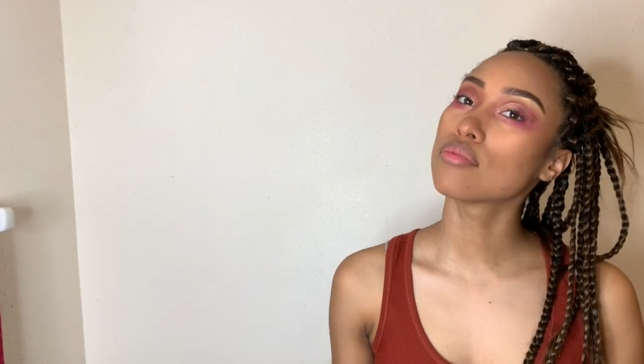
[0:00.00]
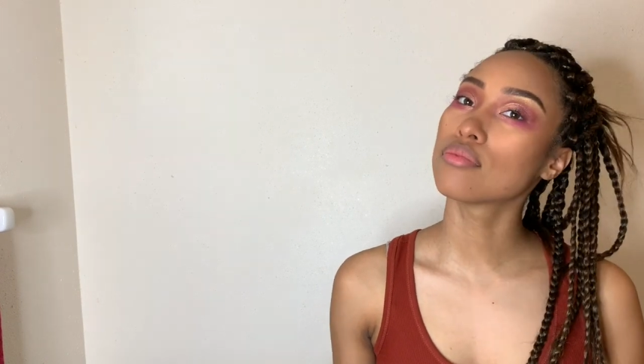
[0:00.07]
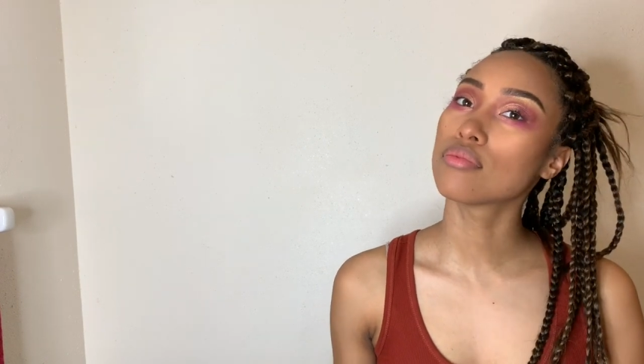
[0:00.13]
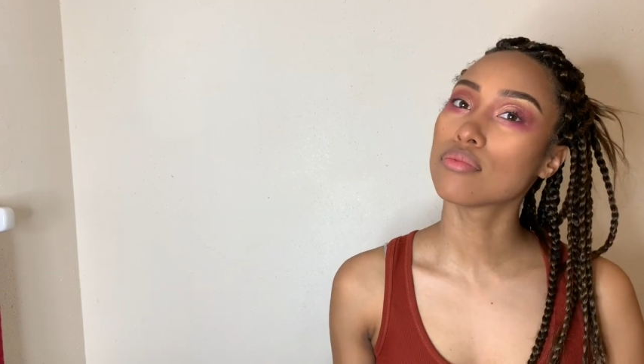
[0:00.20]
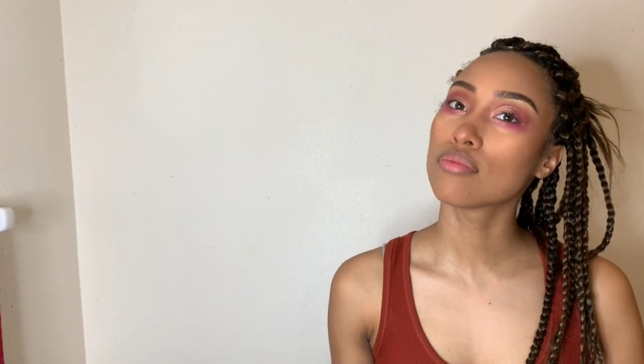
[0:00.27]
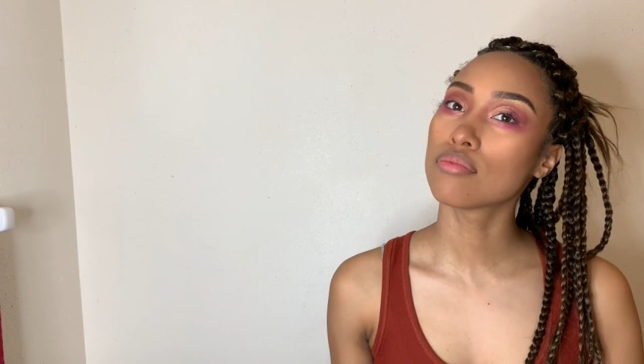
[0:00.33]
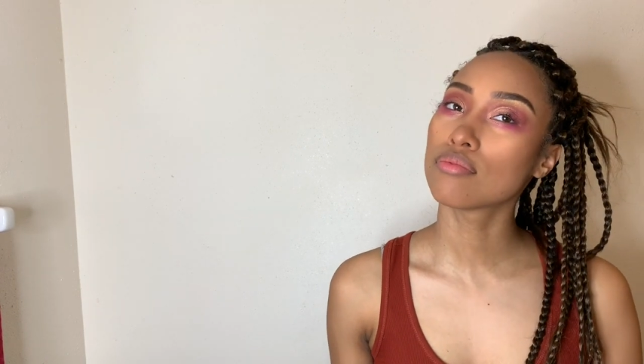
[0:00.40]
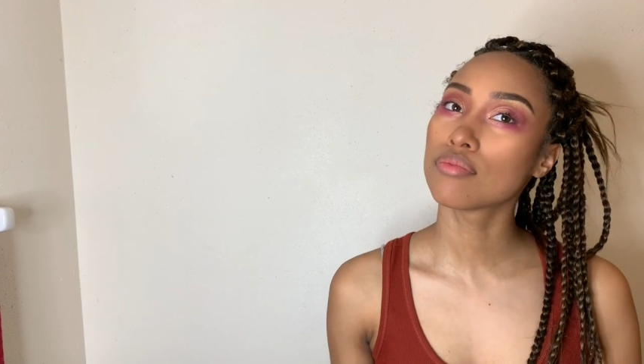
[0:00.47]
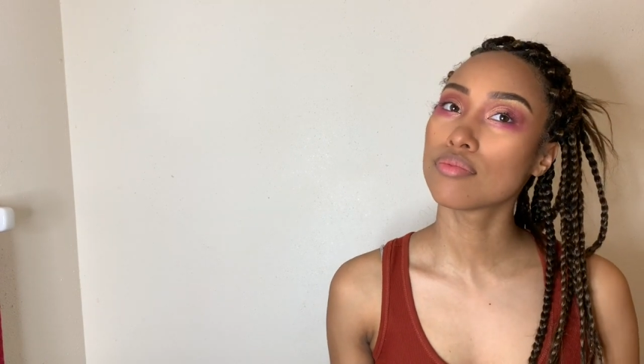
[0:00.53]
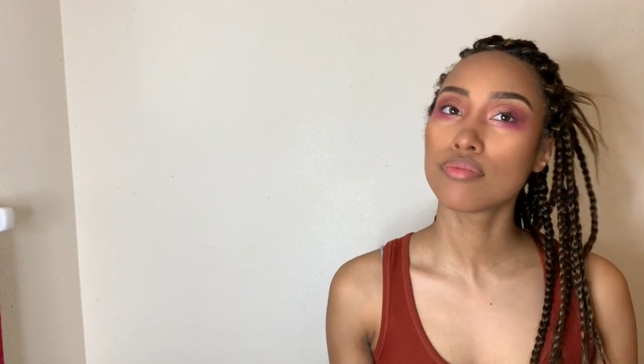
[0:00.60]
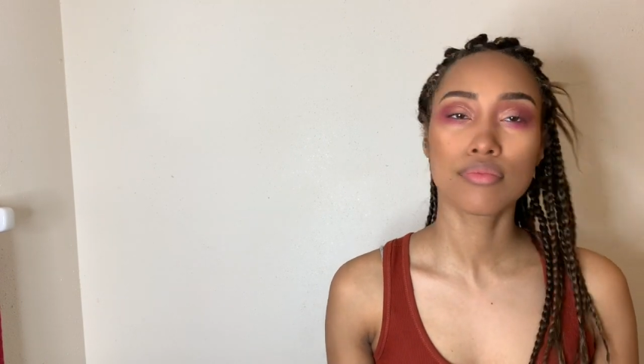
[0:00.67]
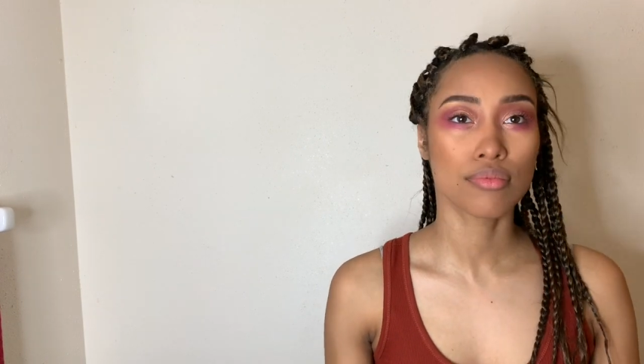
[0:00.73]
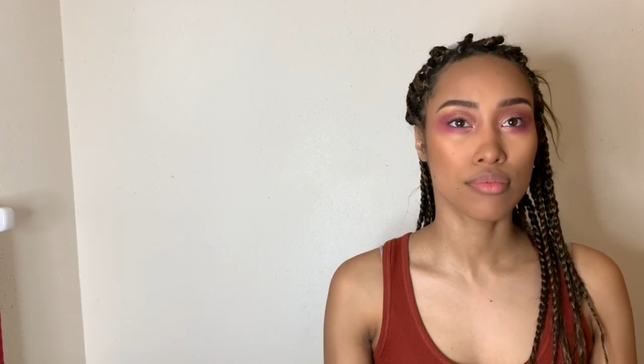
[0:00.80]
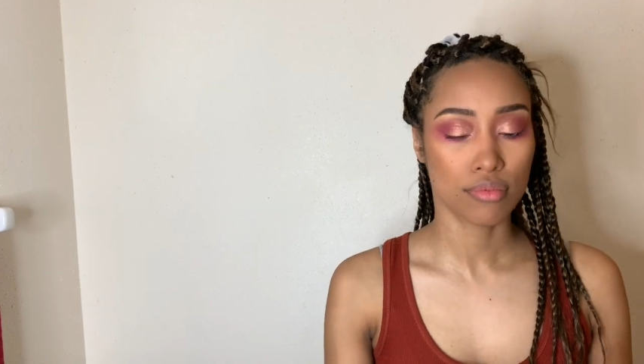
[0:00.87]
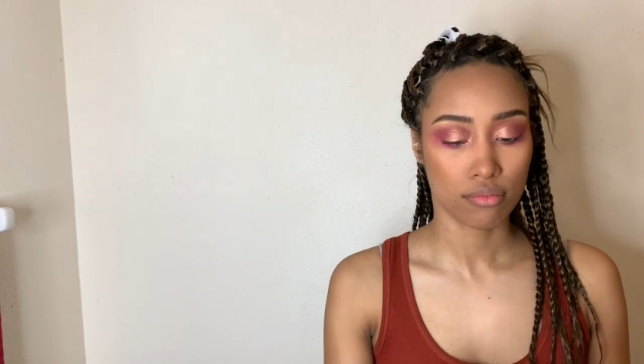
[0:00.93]
I'm looking at
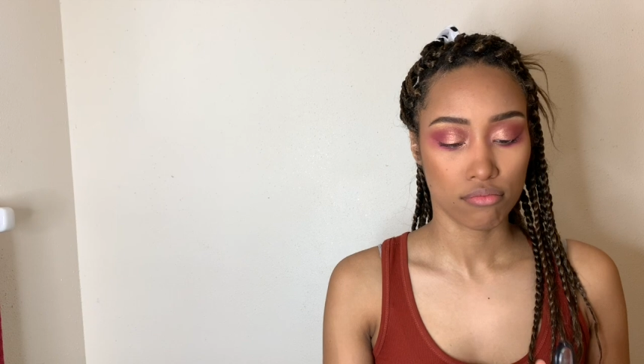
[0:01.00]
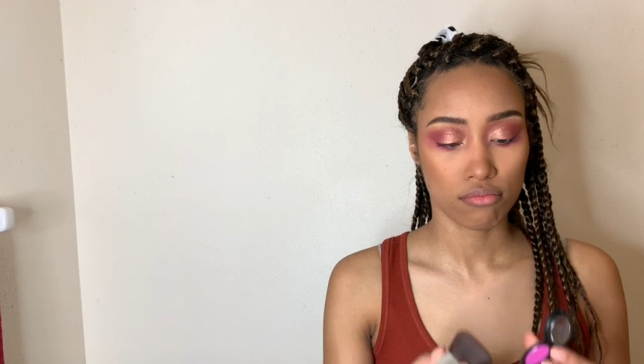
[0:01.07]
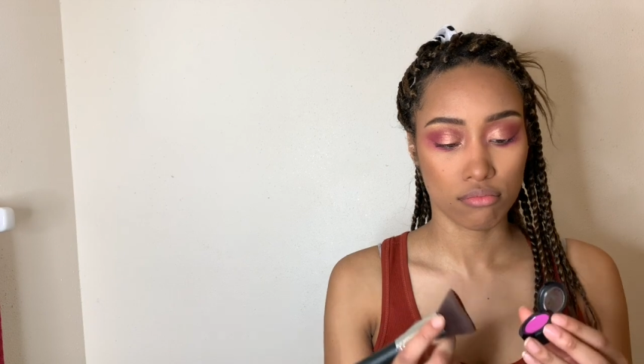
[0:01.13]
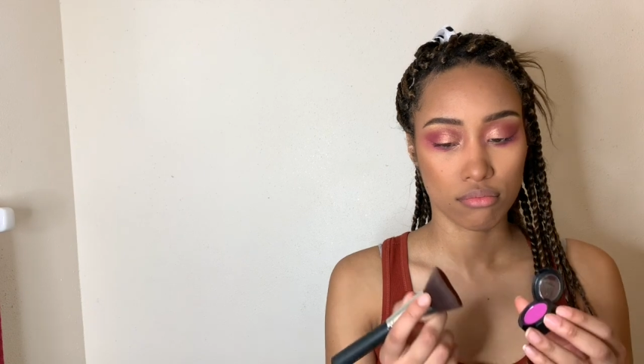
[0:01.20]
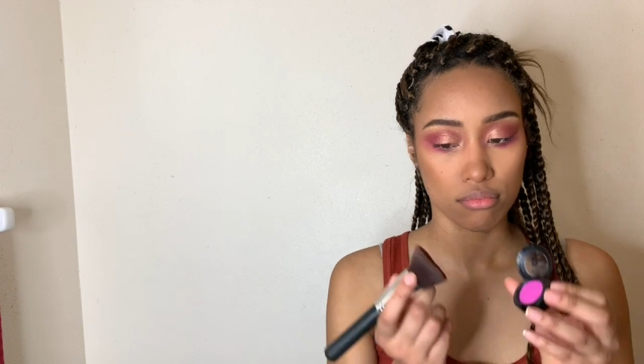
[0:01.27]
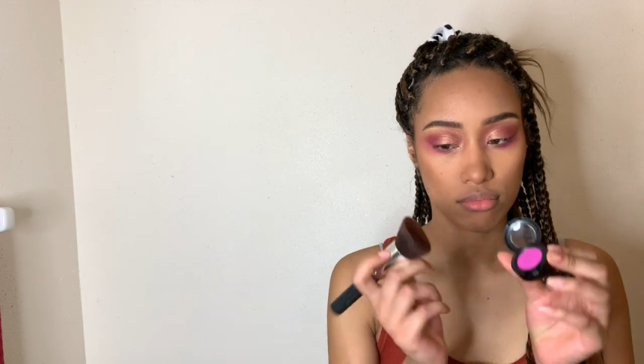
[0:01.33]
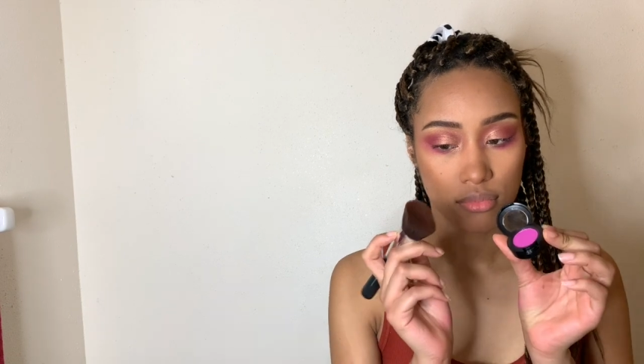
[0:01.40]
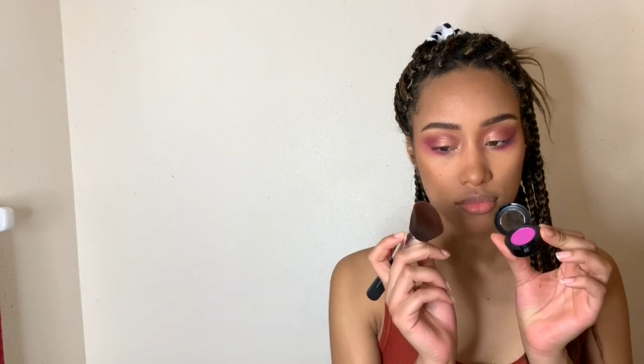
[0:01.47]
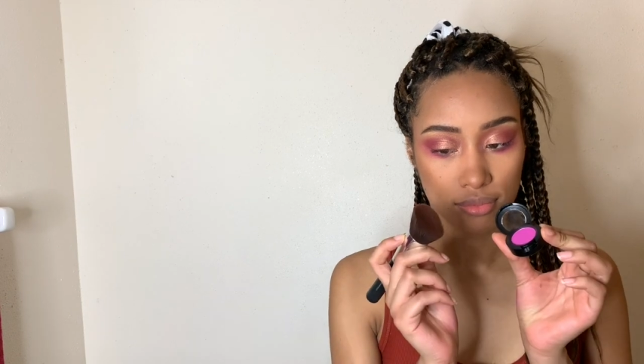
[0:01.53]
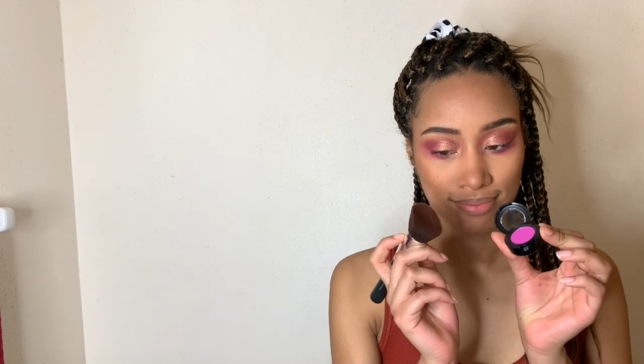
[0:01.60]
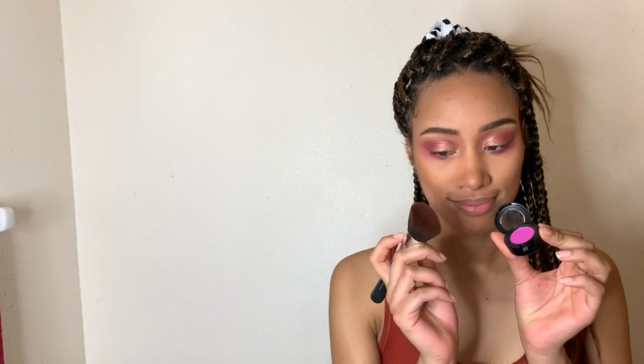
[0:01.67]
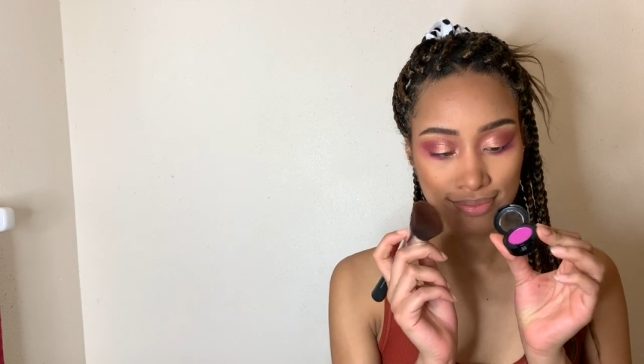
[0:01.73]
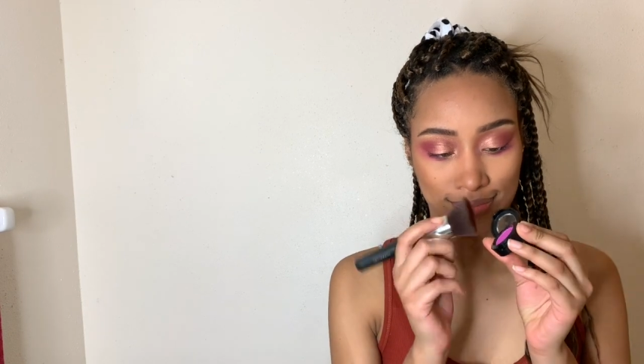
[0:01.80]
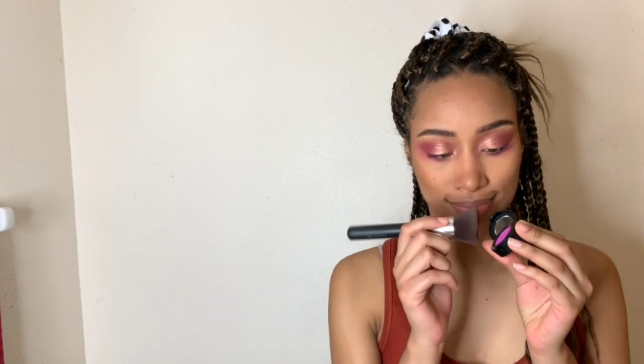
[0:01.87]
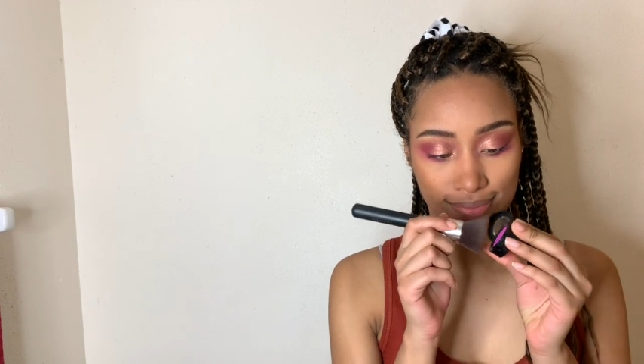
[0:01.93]
myself like, dang girl,
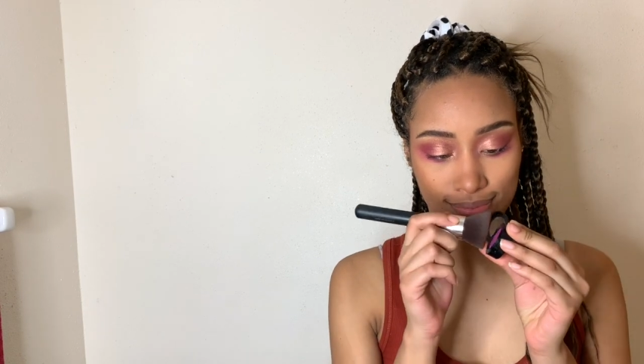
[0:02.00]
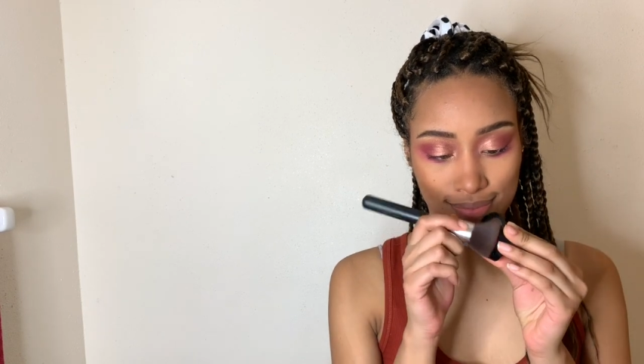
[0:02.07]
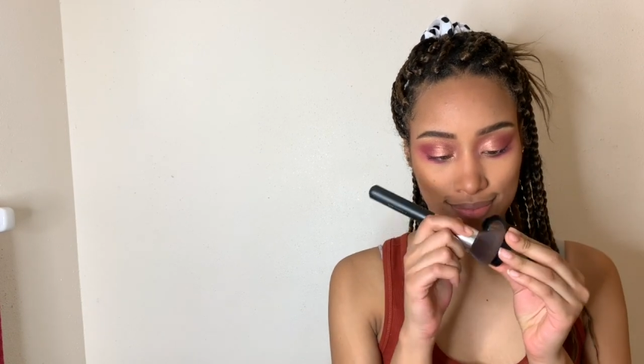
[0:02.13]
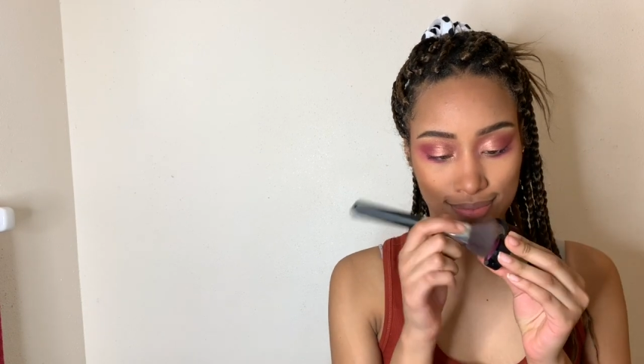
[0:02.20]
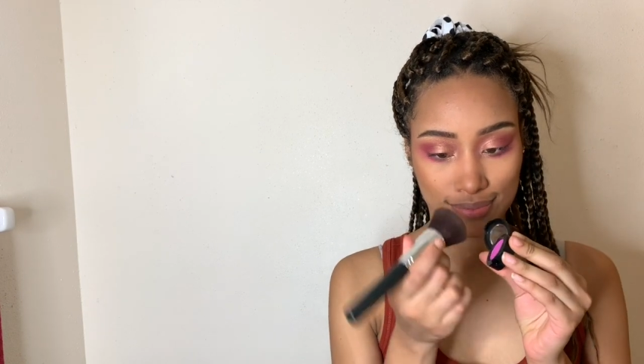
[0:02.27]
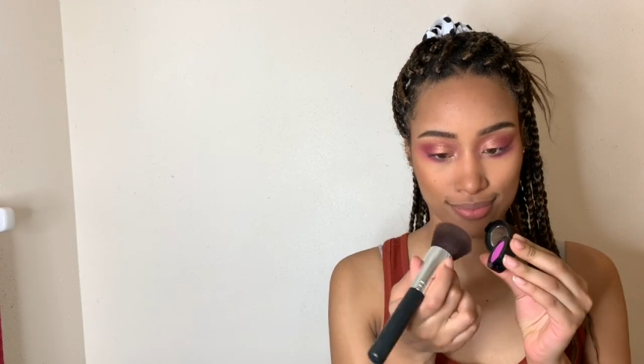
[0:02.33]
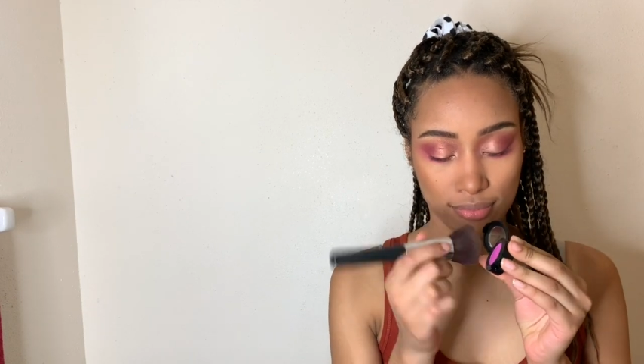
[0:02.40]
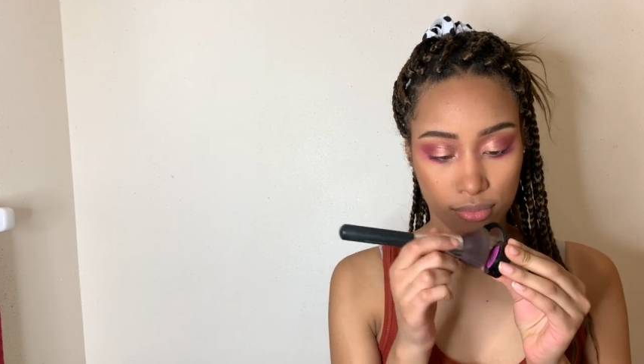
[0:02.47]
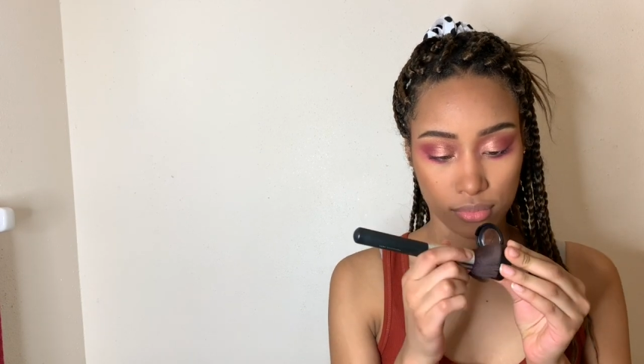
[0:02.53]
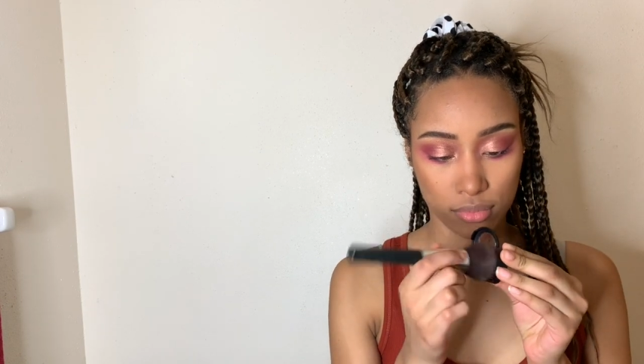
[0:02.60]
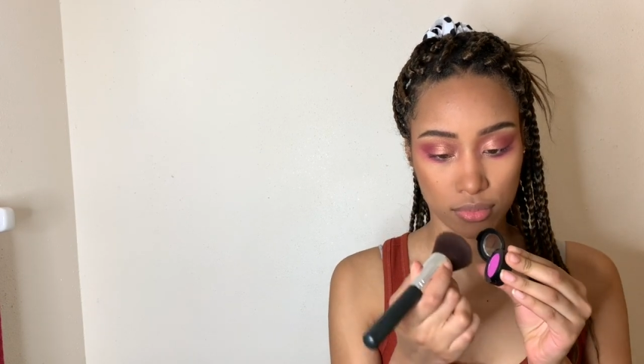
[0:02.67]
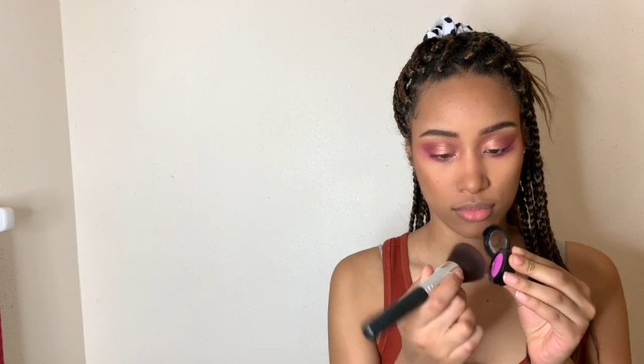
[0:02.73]
I think you messed up.